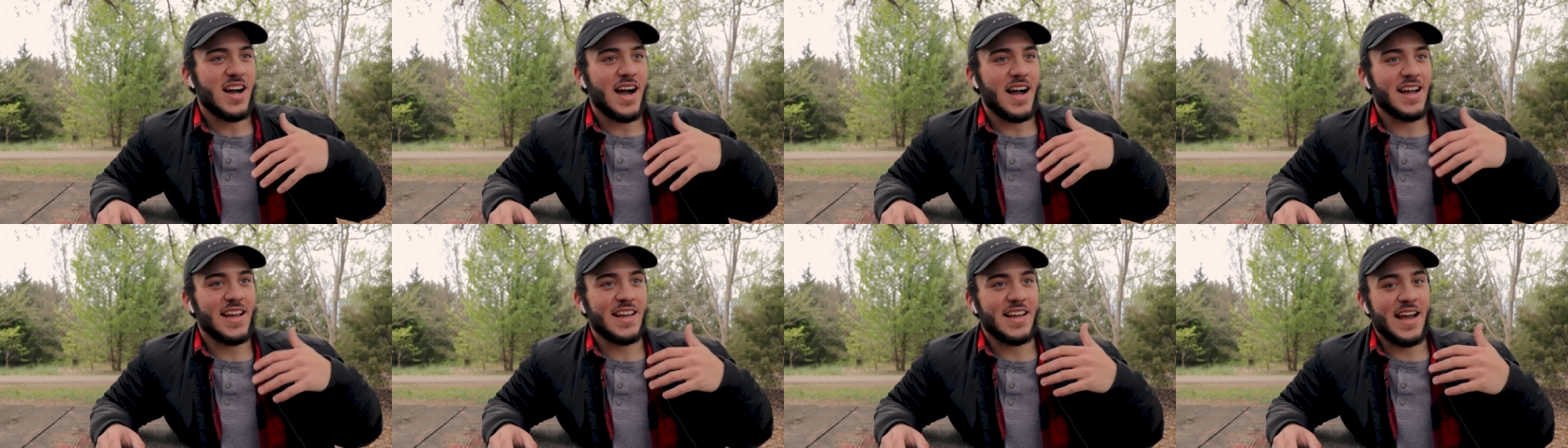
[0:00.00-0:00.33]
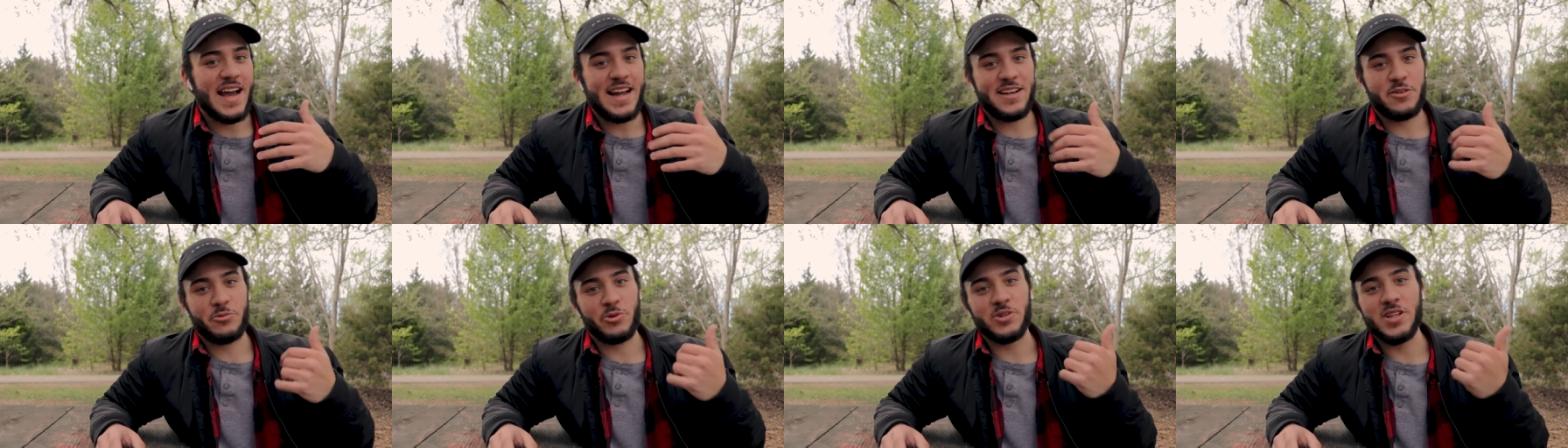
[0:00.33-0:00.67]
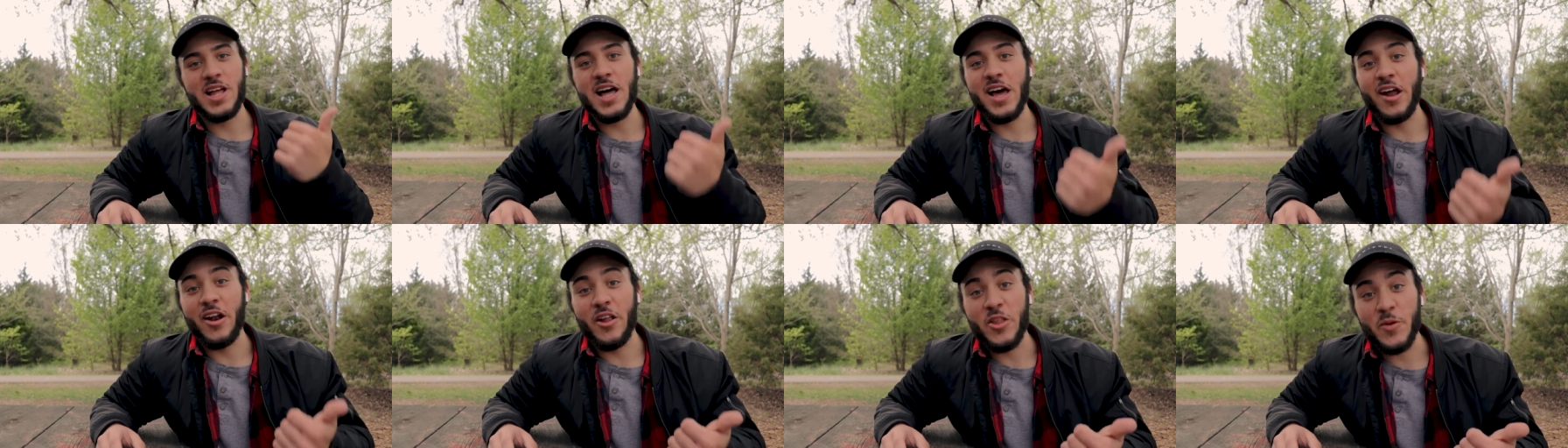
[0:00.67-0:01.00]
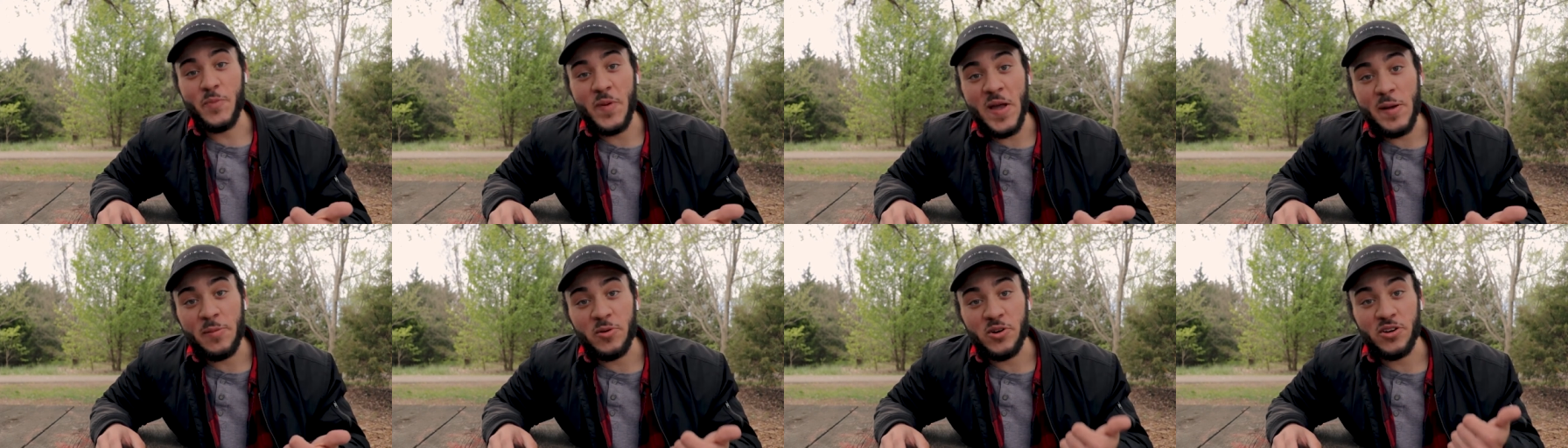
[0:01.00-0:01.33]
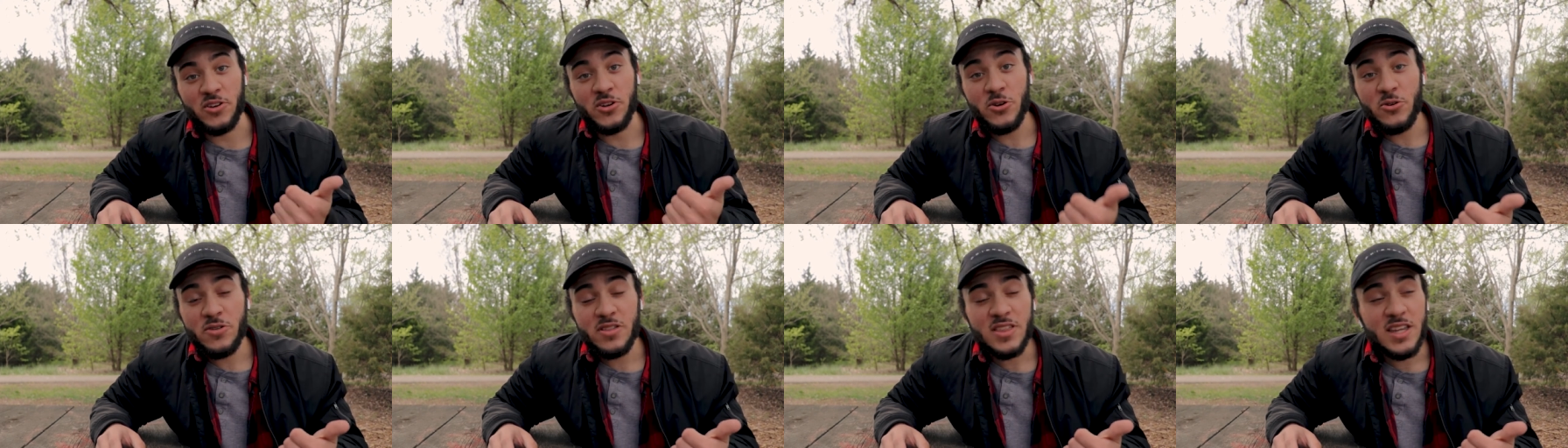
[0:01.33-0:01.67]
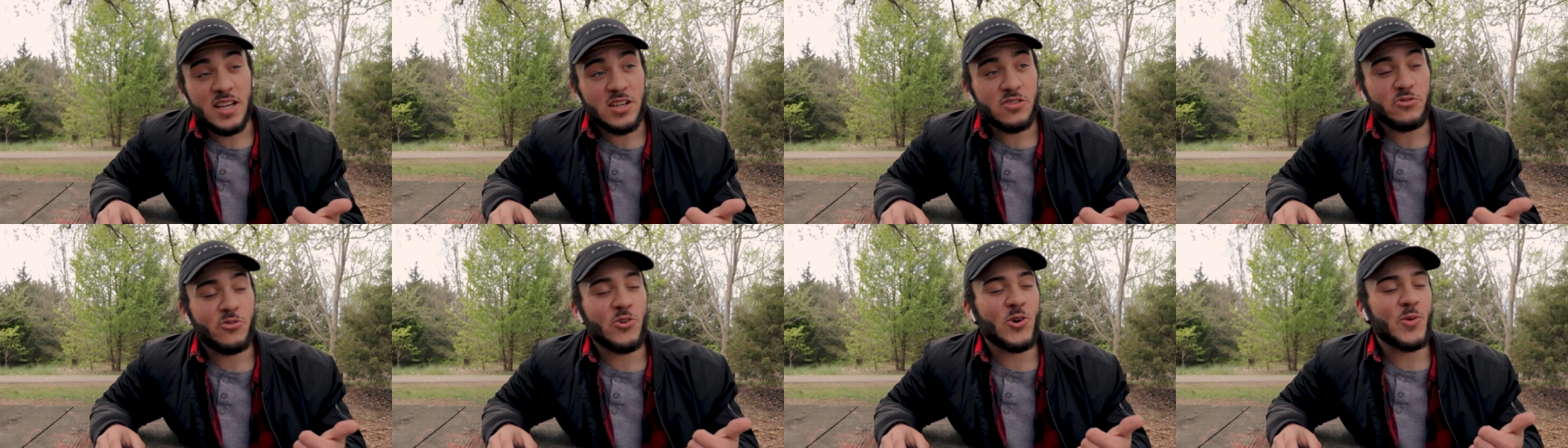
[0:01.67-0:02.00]
I had to rely on other people to do
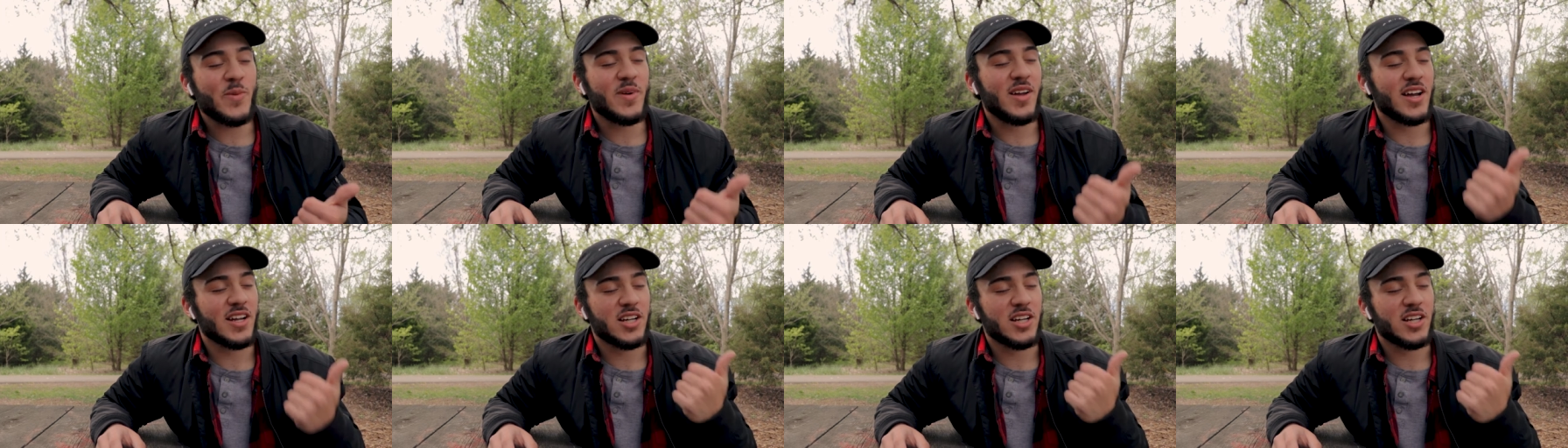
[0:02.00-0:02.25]
things for me.